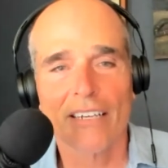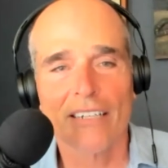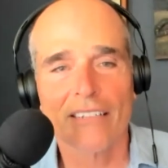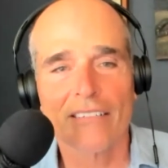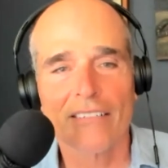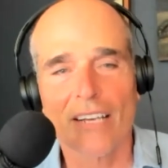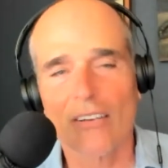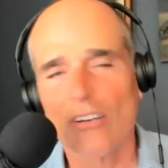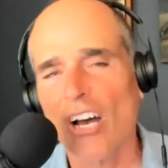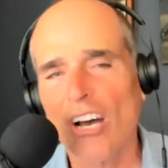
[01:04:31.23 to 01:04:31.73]
And
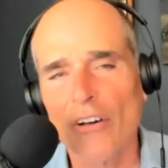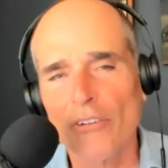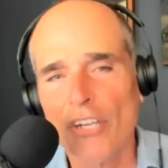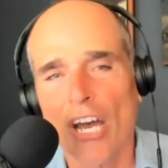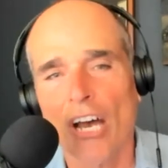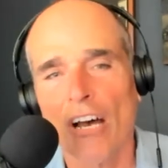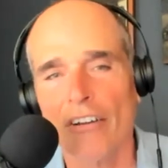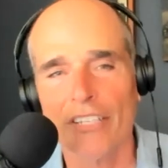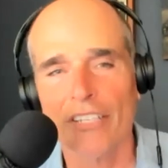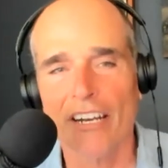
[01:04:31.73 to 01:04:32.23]
it's like, oh
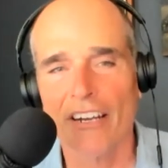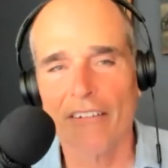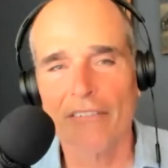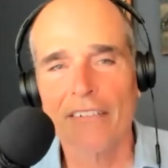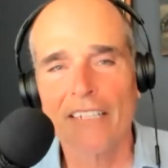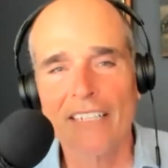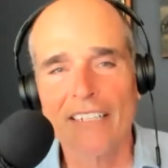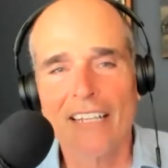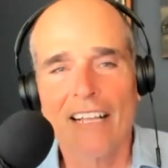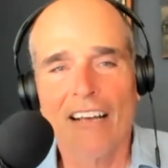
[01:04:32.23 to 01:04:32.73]
no, you know,
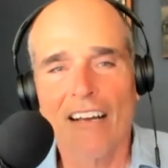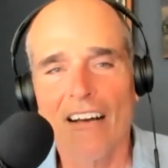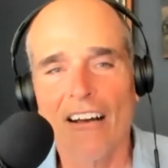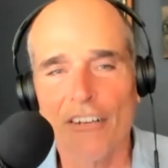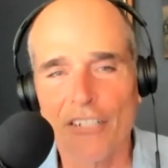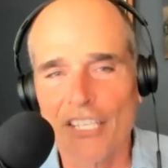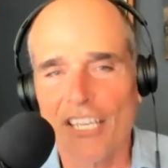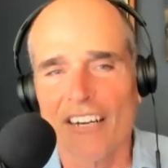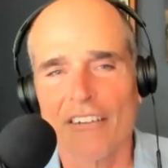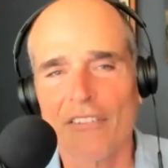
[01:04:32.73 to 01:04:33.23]

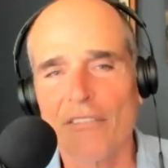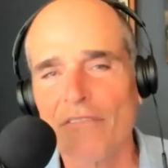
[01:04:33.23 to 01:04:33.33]
oh, you know,